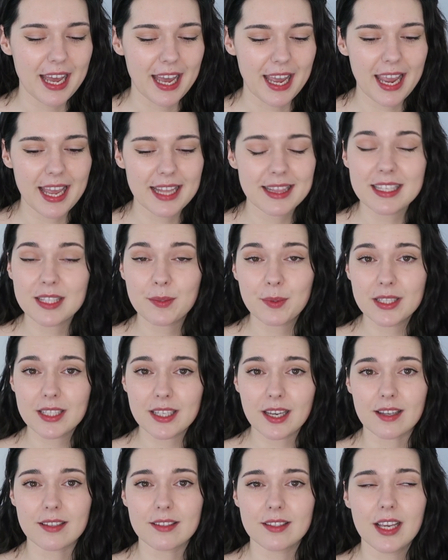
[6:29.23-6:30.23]
And this one
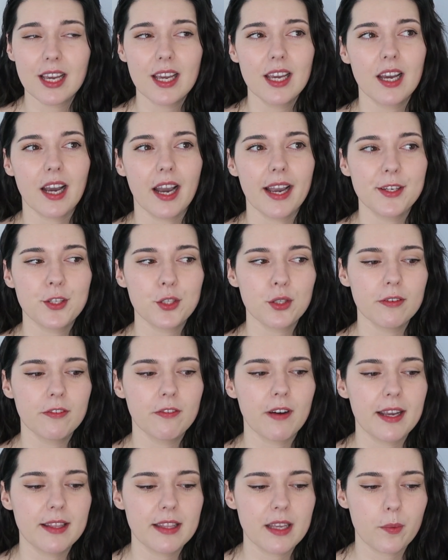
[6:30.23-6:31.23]
does. I do
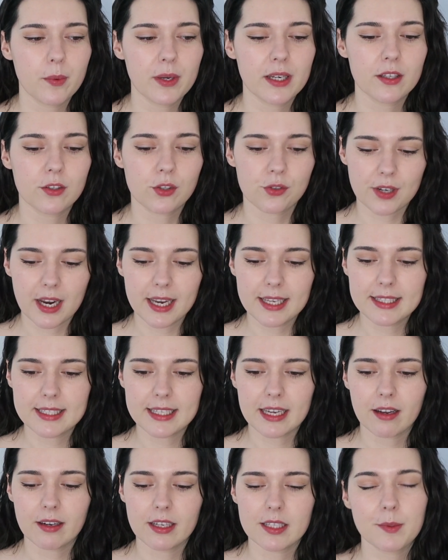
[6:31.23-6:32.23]
find that when it dries
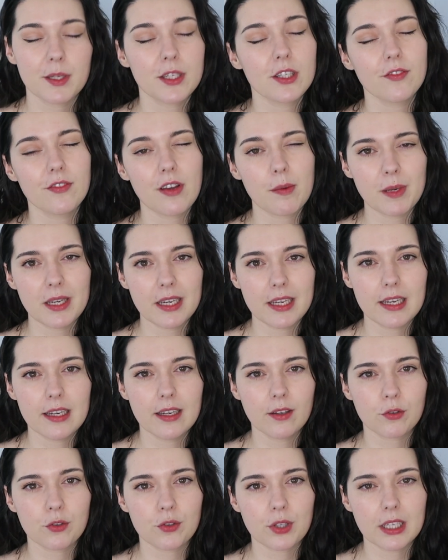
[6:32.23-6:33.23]
down, especially if I've been eating
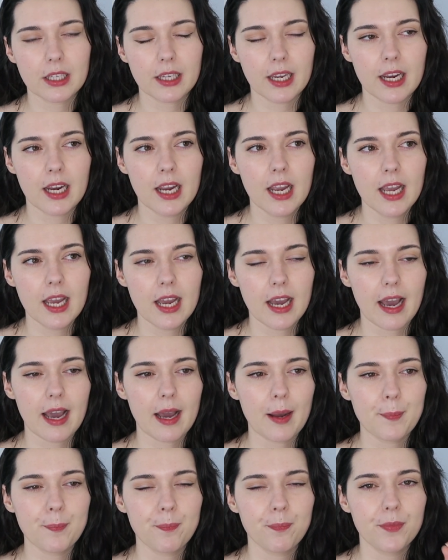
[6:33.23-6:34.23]
or drinking,
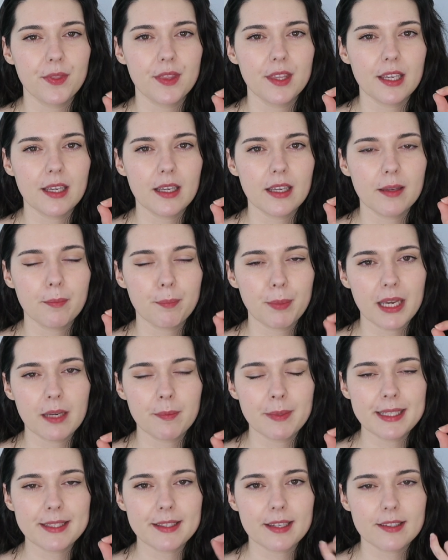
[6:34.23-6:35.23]
the
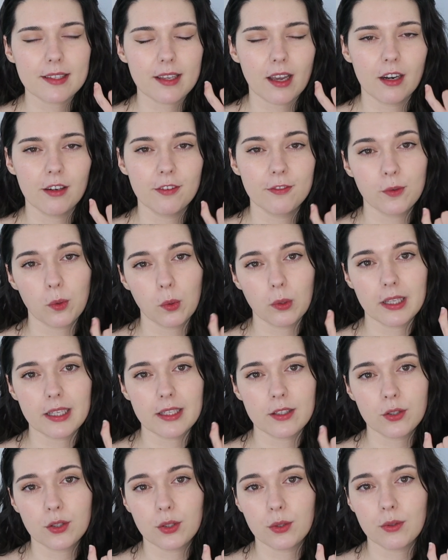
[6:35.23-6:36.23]
pigment does kind of fall
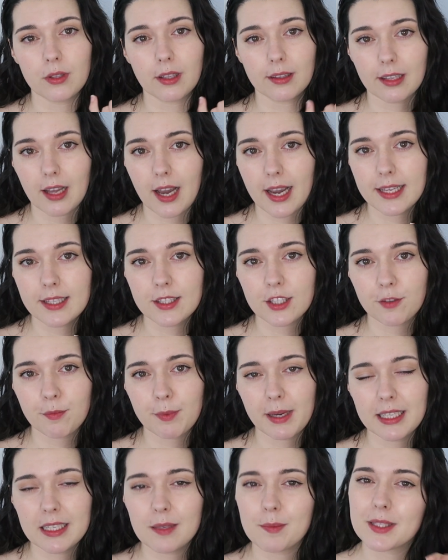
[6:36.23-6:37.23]
into the lines of
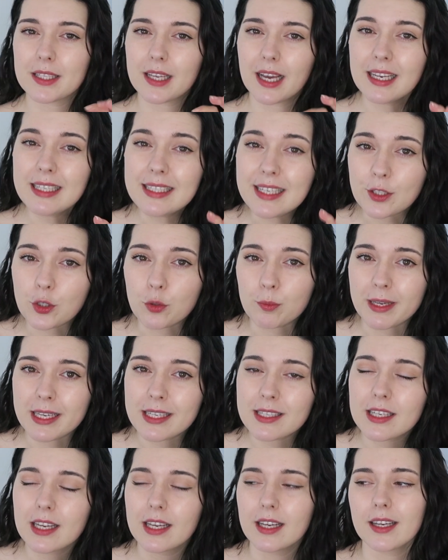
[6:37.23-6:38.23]
my lips a little
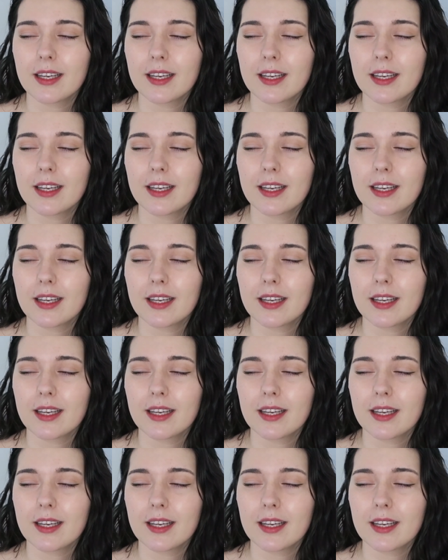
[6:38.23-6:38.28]
bit.